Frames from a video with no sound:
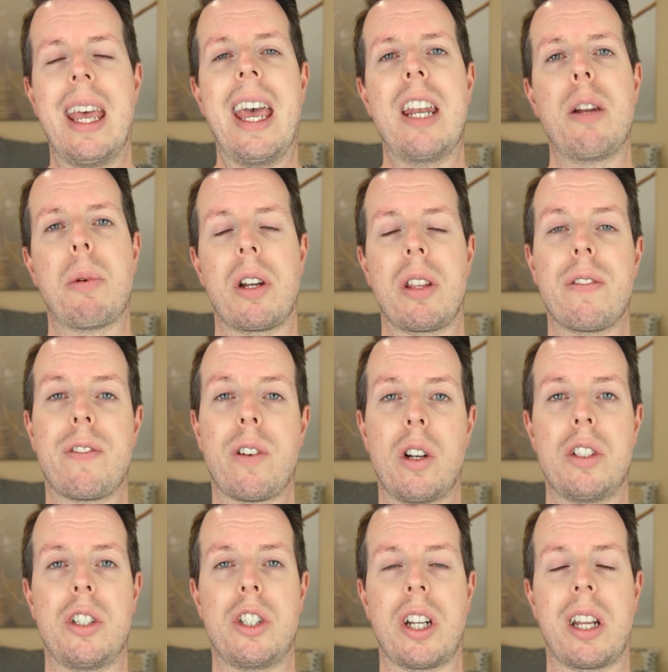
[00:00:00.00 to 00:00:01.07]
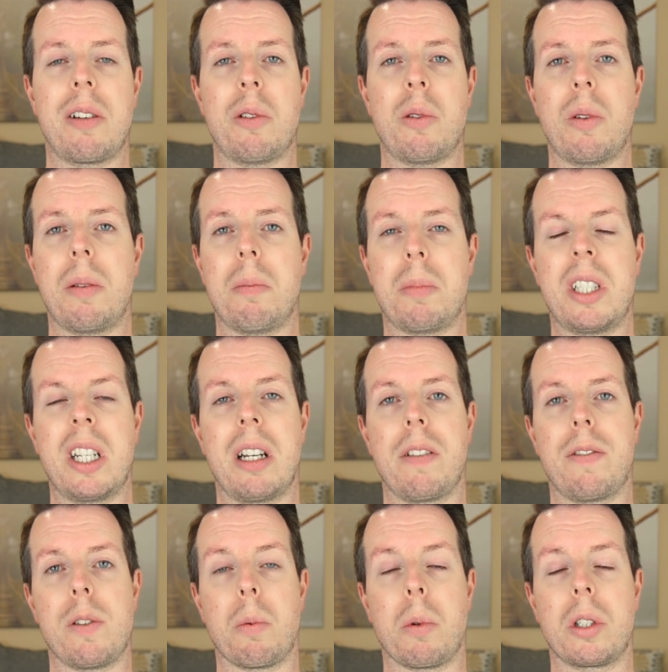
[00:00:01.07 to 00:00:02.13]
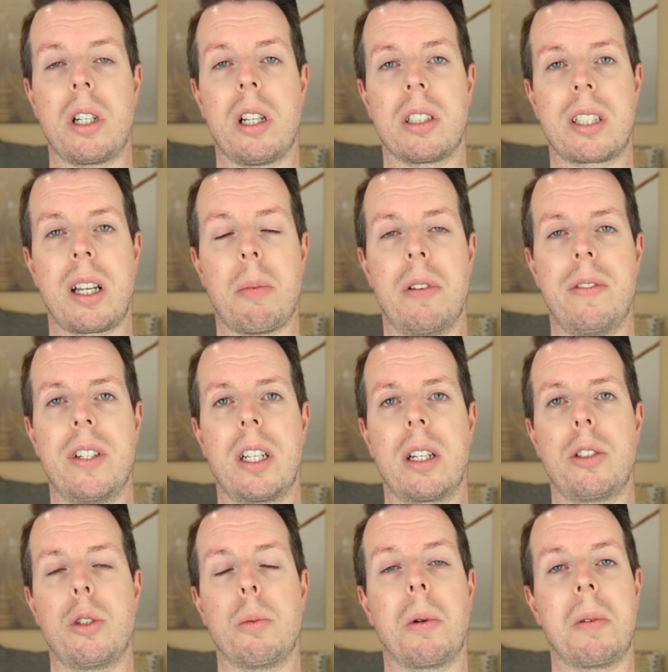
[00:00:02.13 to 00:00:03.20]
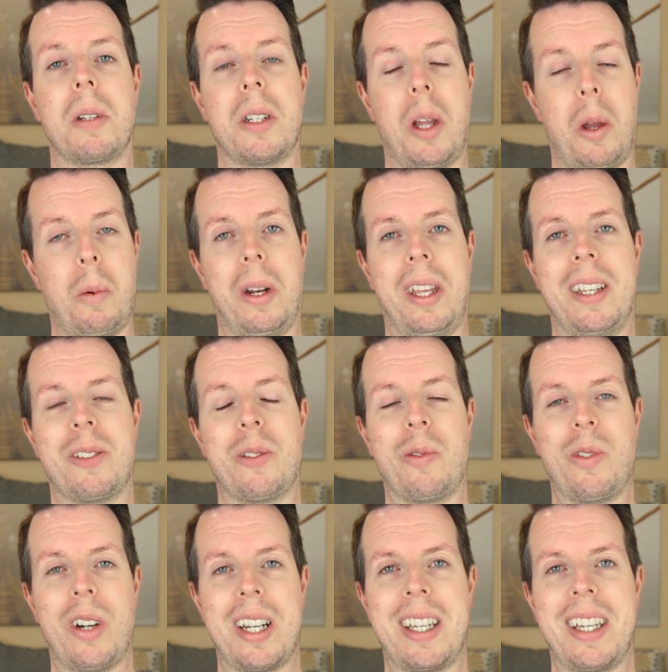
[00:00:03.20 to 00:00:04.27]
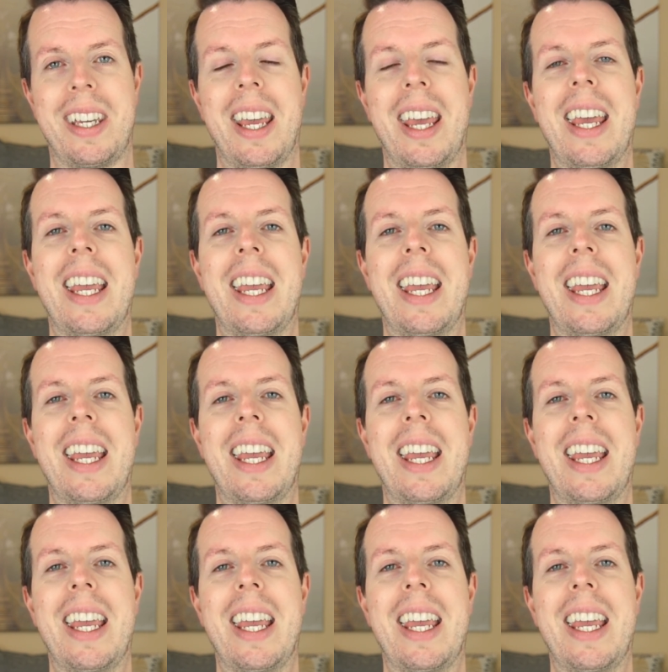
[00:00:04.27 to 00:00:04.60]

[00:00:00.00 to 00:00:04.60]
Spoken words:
Anybody that follows the channel, and particularly if you've watched the last couple of videos, you'll probably know what it is already.